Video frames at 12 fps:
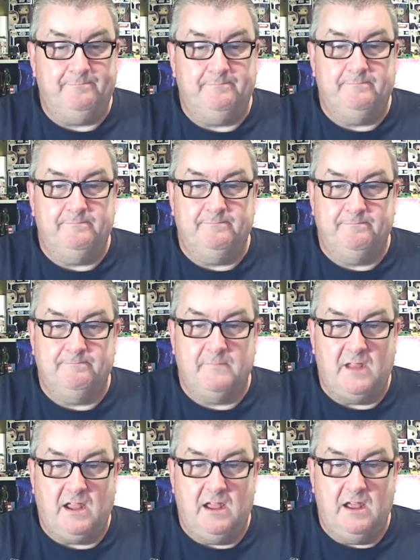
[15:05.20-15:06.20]

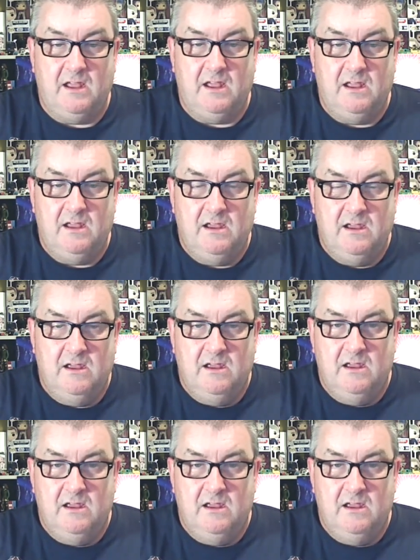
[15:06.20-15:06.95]
Nobody speaks.